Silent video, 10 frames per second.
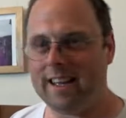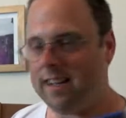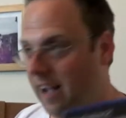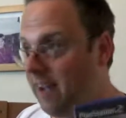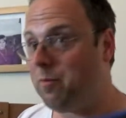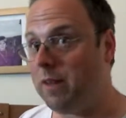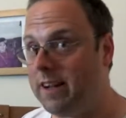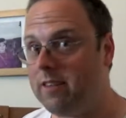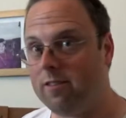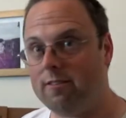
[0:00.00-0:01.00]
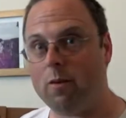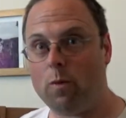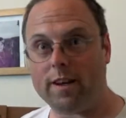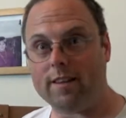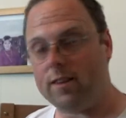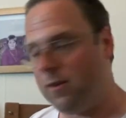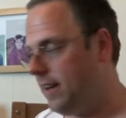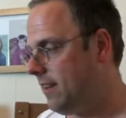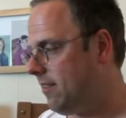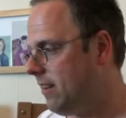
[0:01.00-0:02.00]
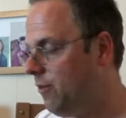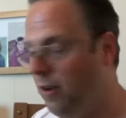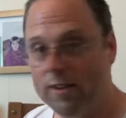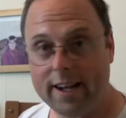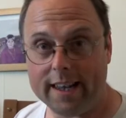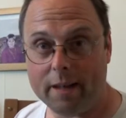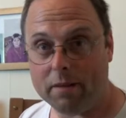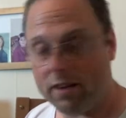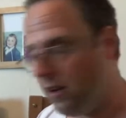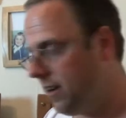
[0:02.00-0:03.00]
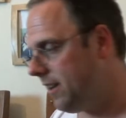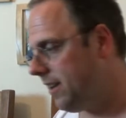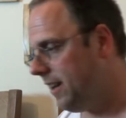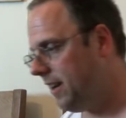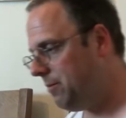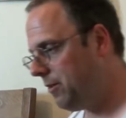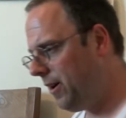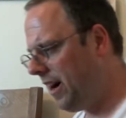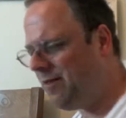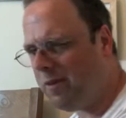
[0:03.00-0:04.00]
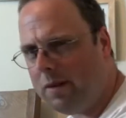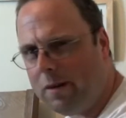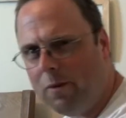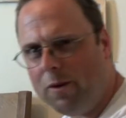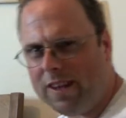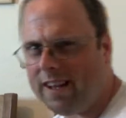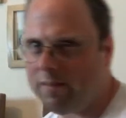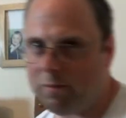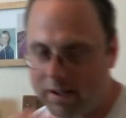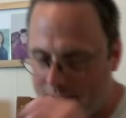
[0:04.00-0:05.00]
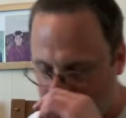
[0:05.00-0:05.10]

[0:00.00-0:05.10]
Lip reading: I have played Torque 1 and 2 on N64, I like them a lot. Don't have them anymore, I like to pick them